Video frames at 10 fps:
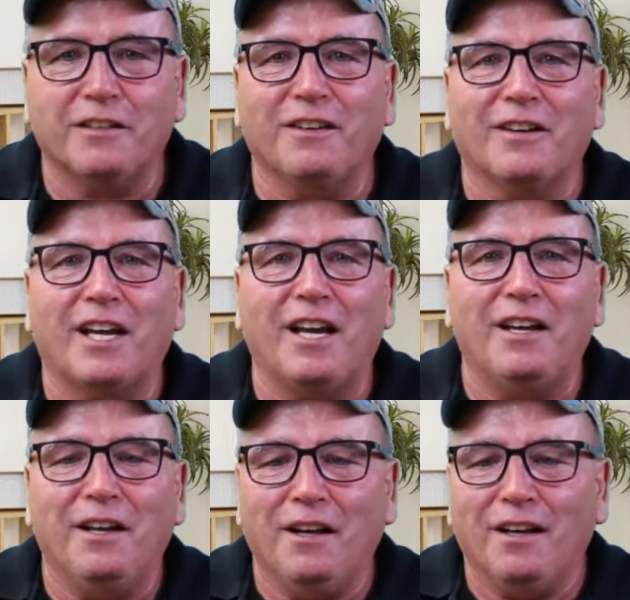
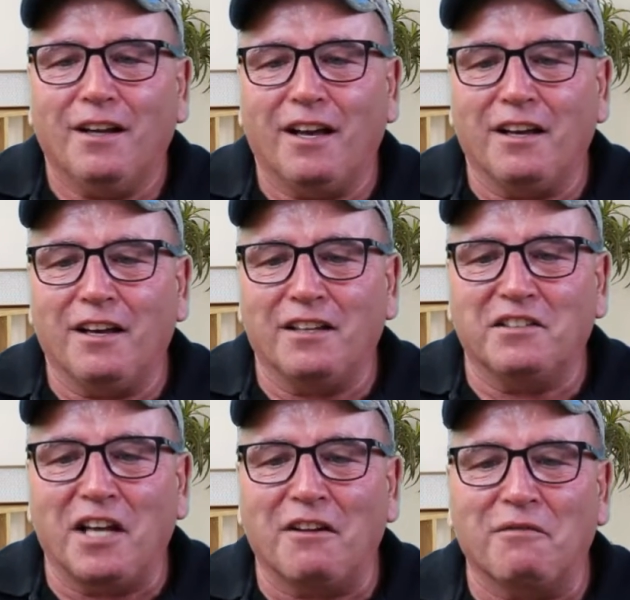Okay,
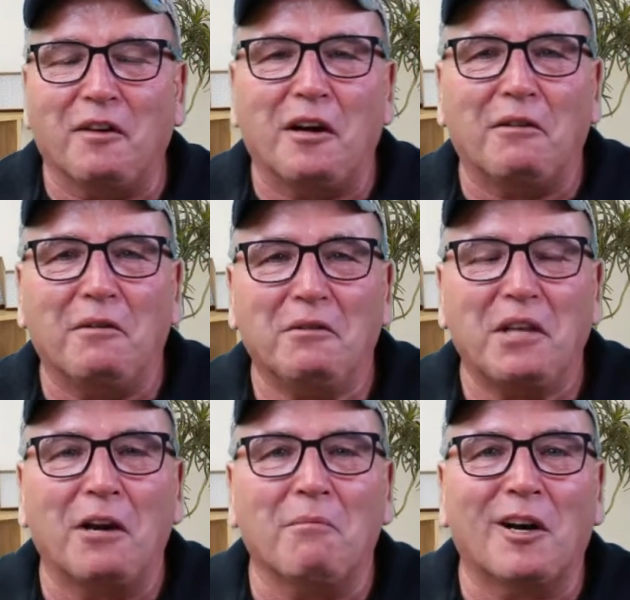instead of
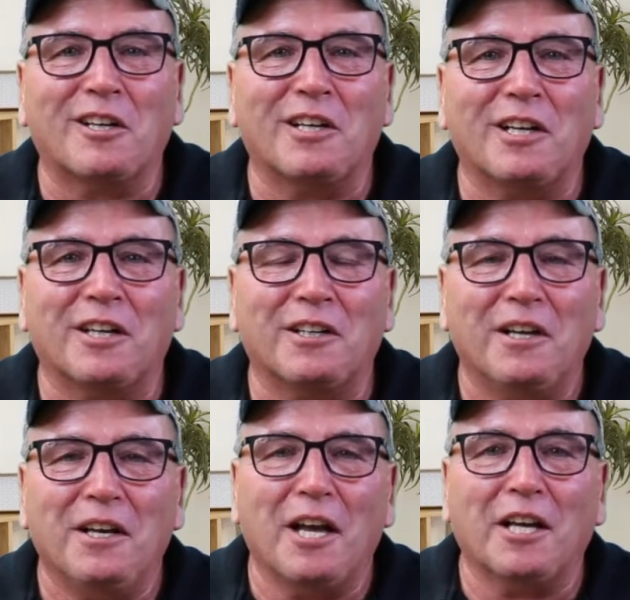telemarketing
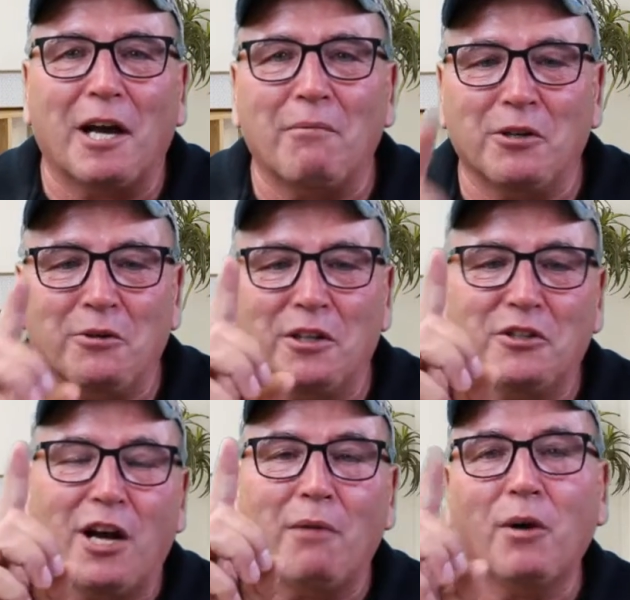and come and doing a
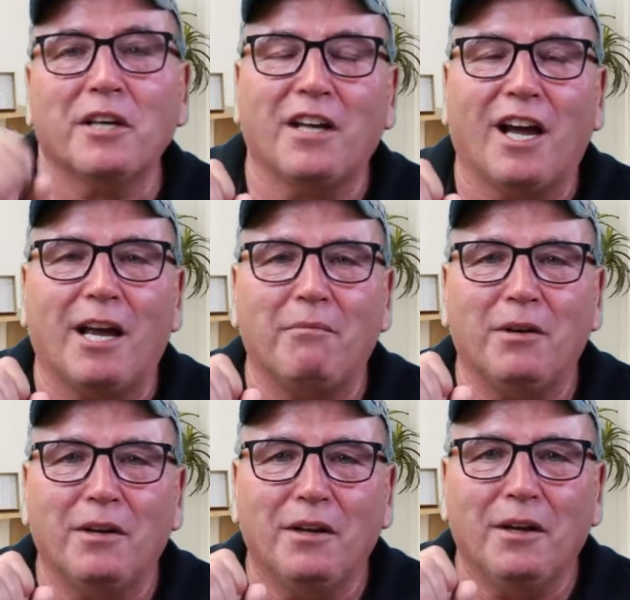job one time,
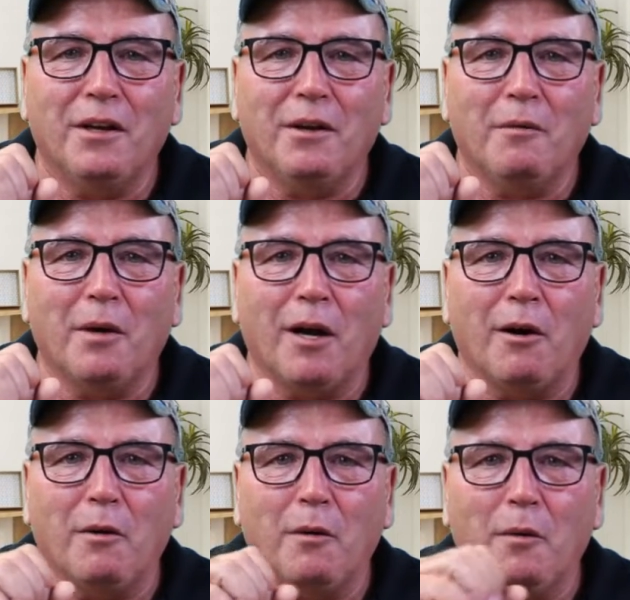
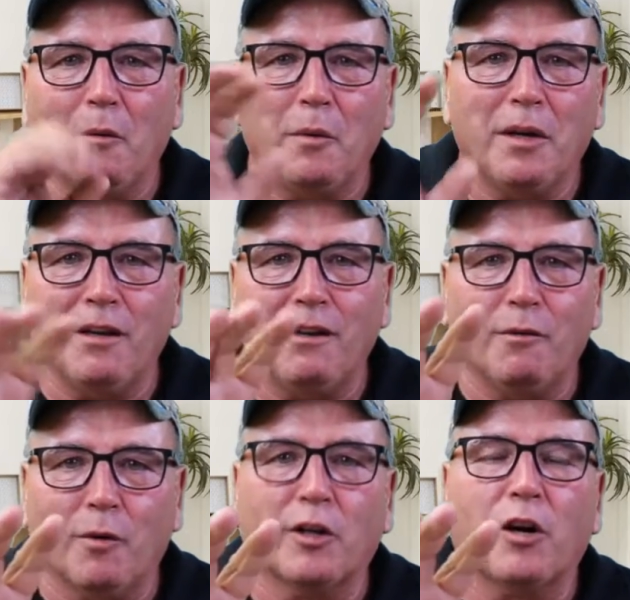well, we
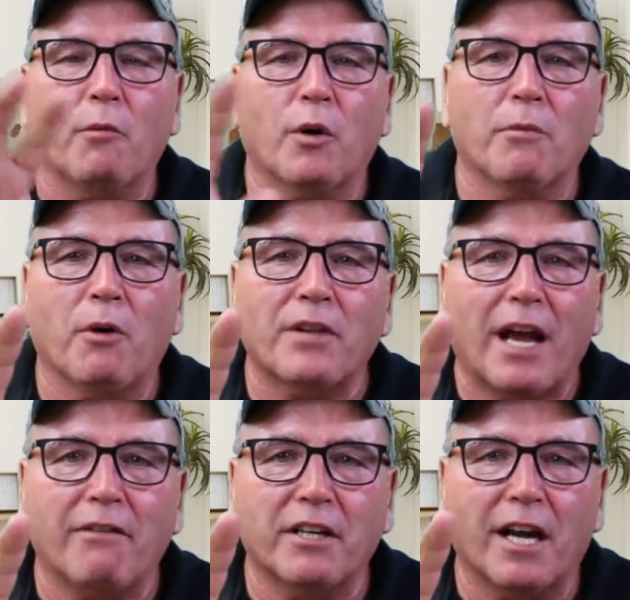work on word-of-mouth
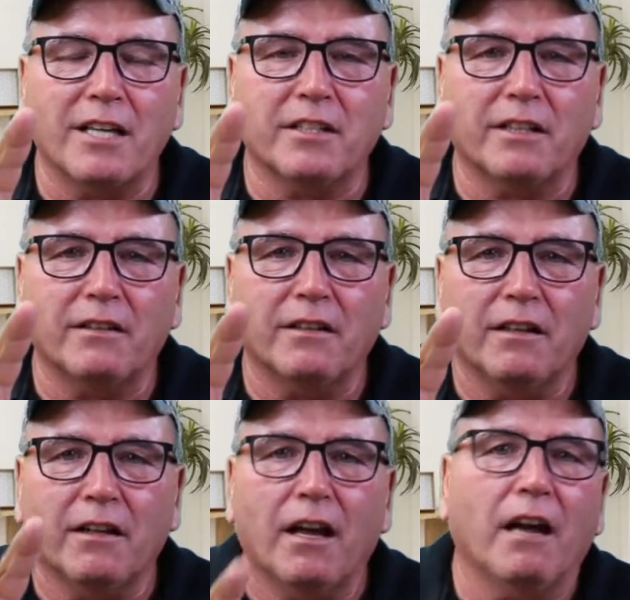advertising,
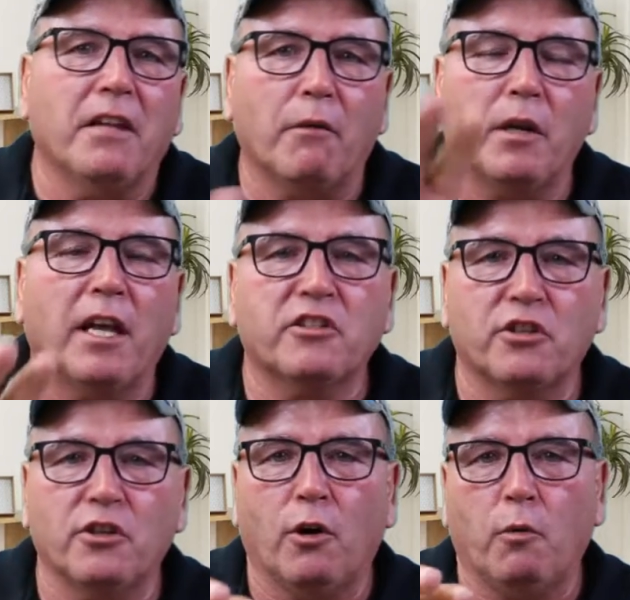and then we let
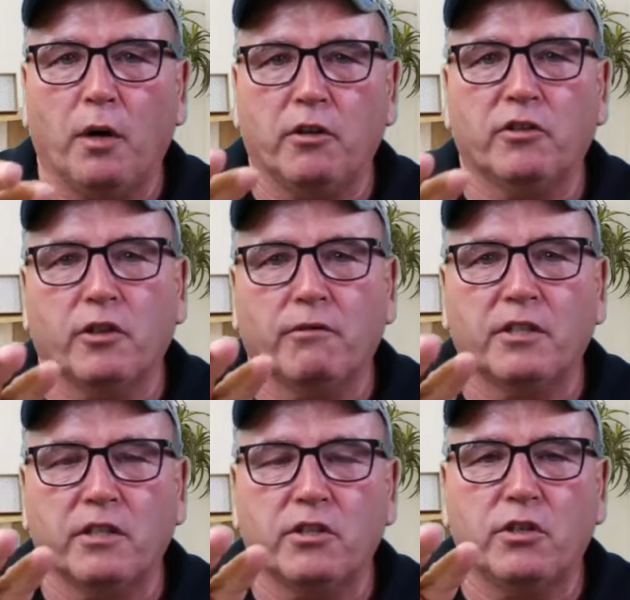you when your
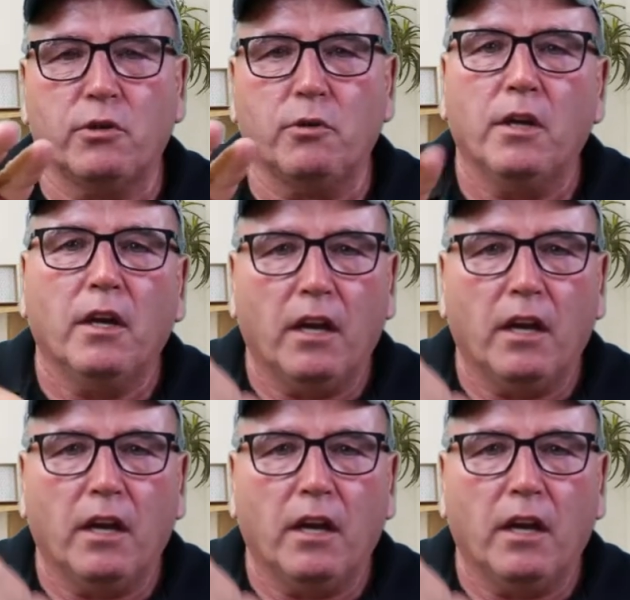service is due.